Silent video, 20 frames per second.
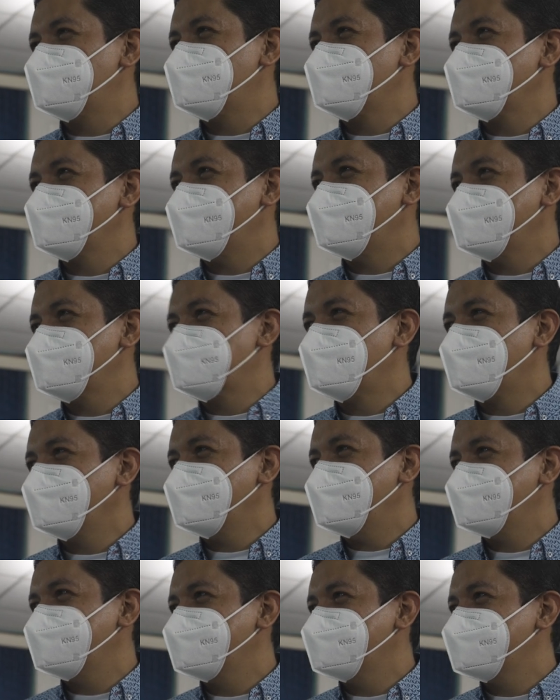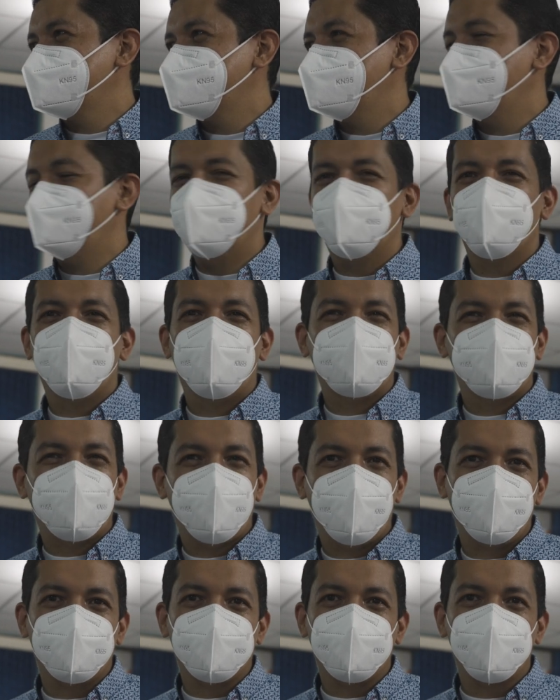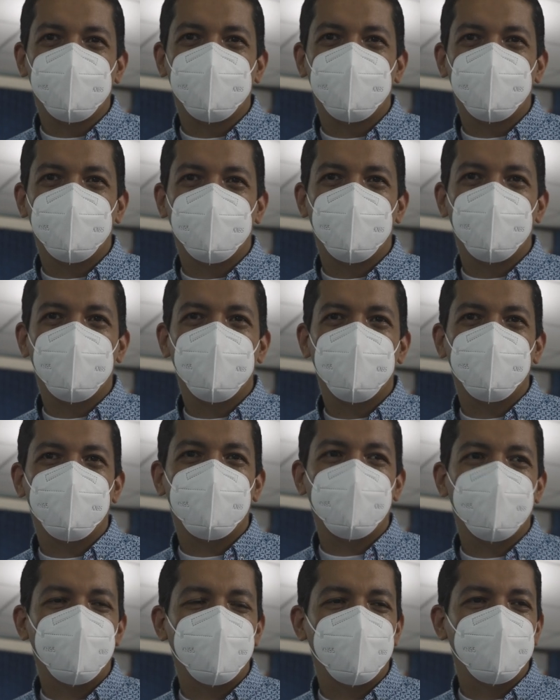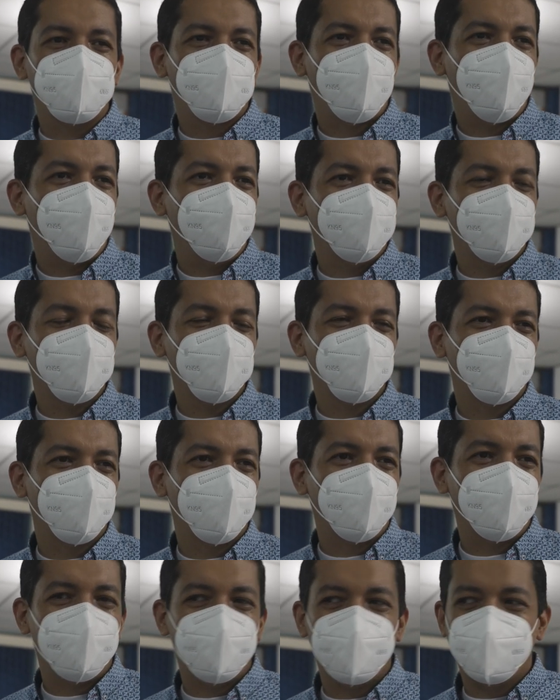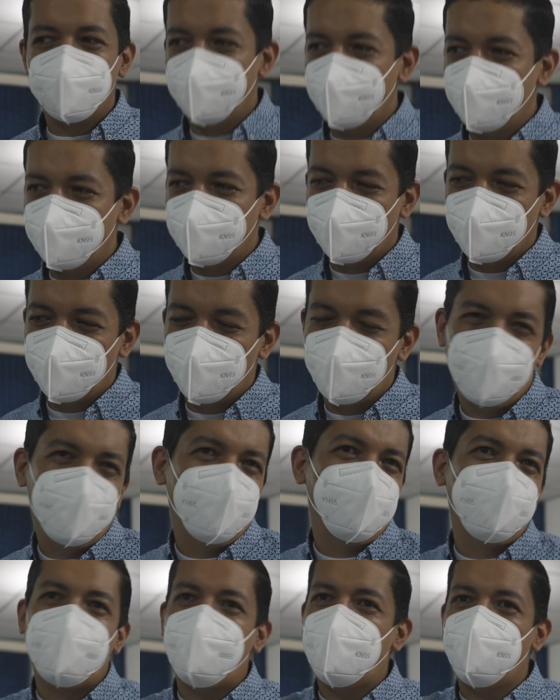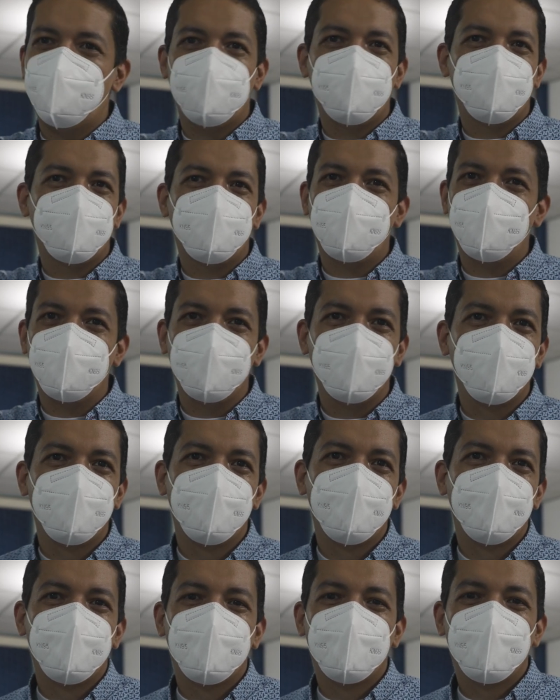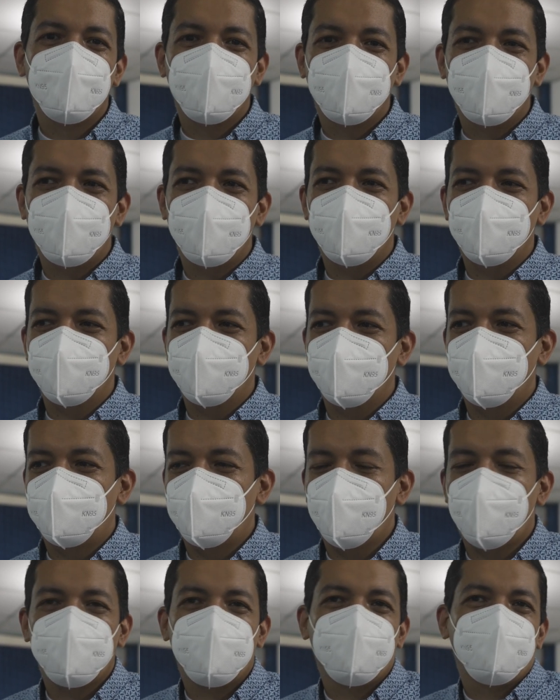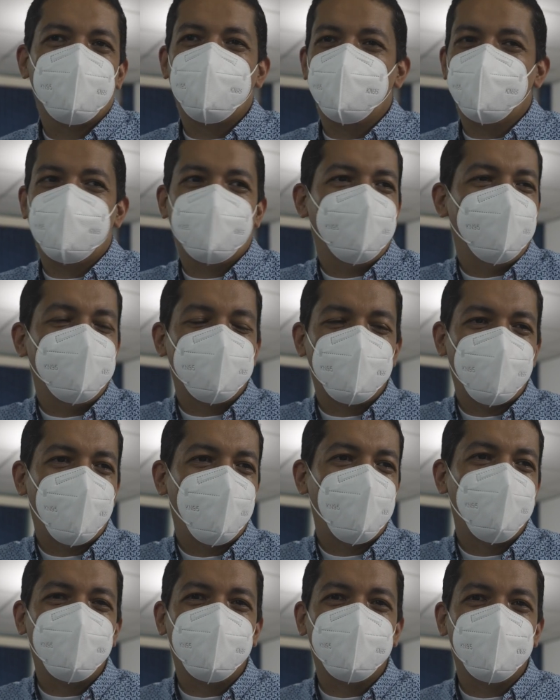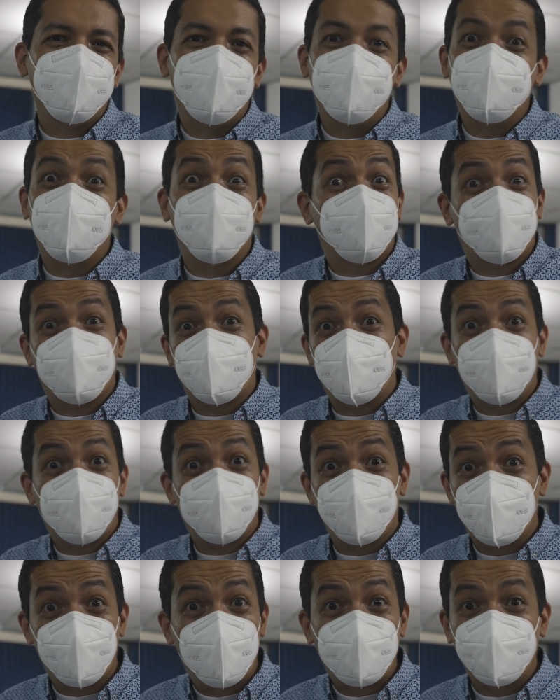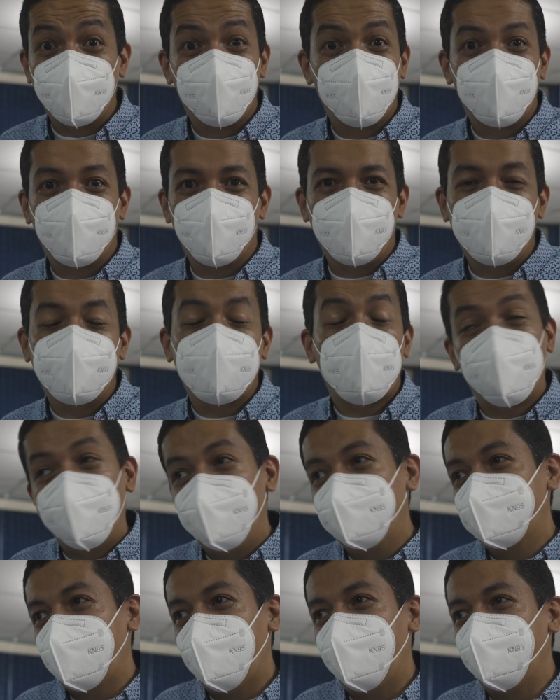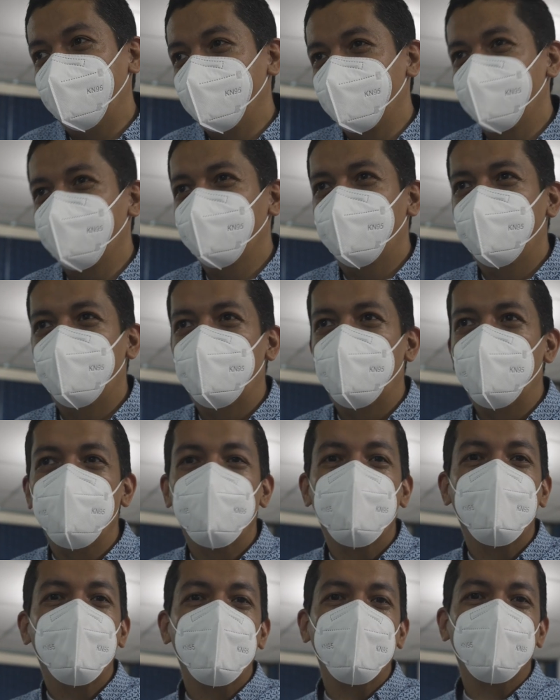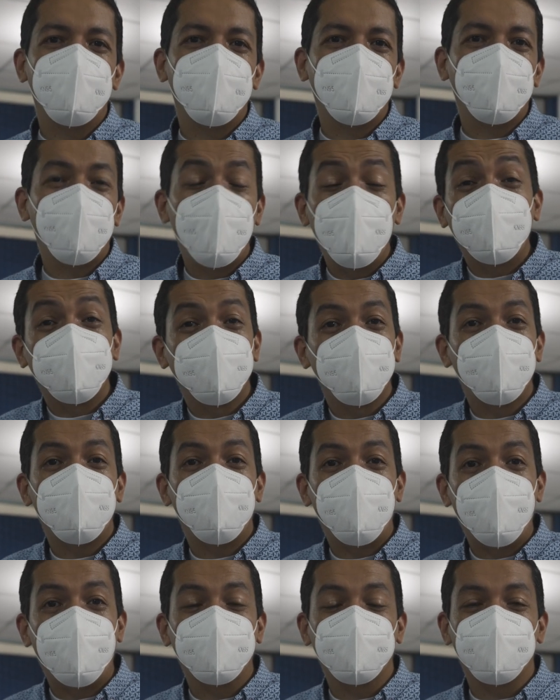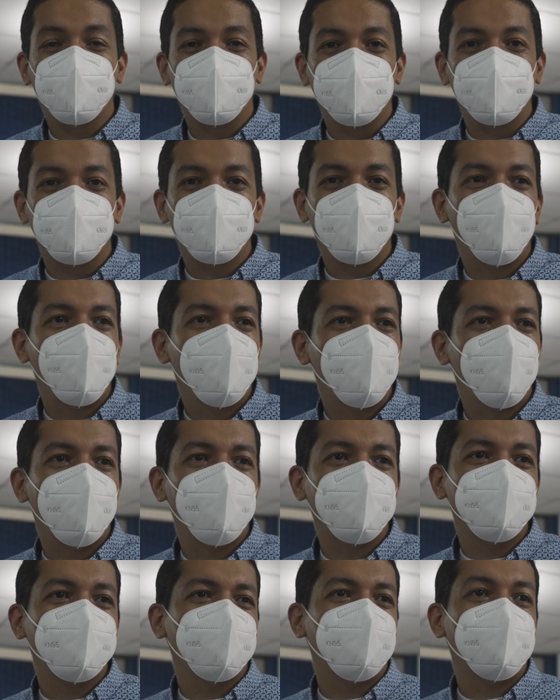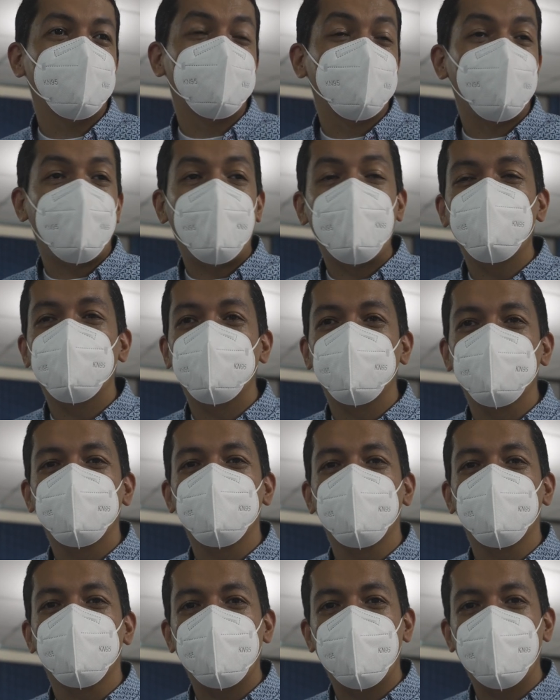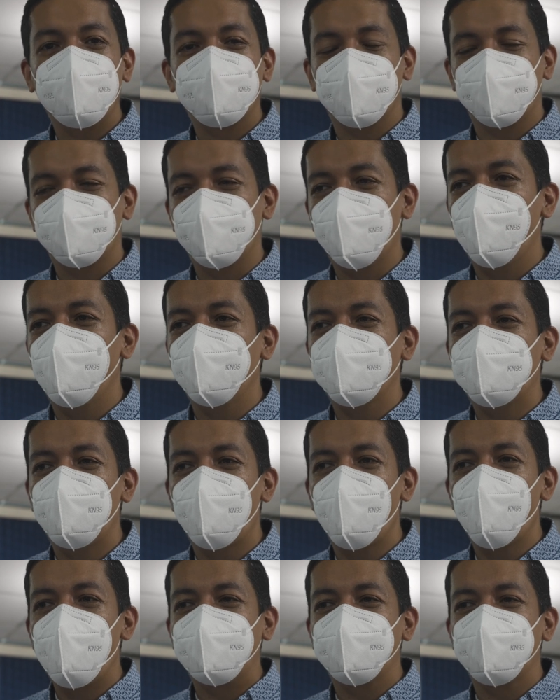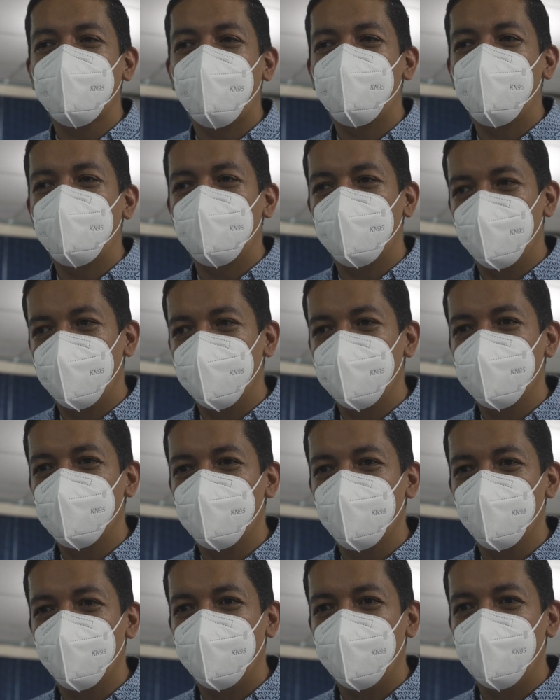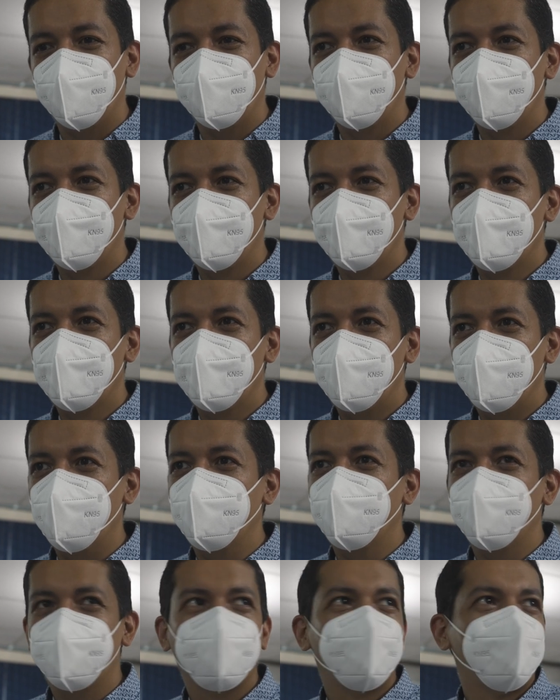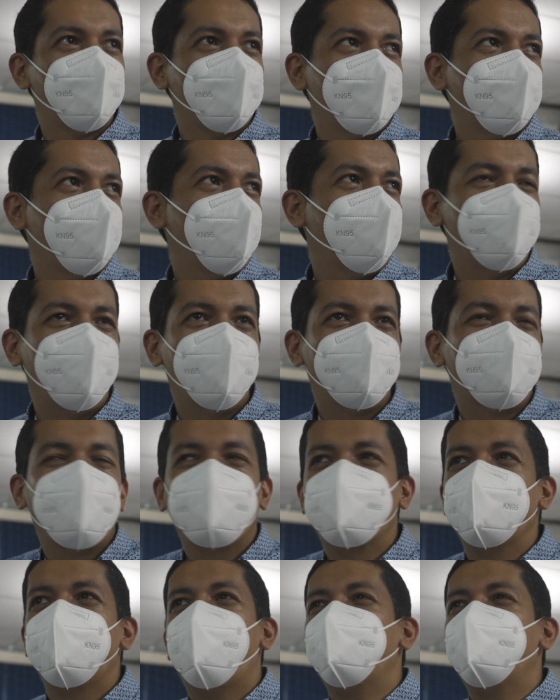foresight. It's more like taking on a challenge, you know. The challenge for us is for El Salvador to jumpstart its own industrial revolution. It's a big challenge, I know, but we want to be part of it. So we want El Salvador to create technology. We want Salvadorians to feel, you know, it doesn't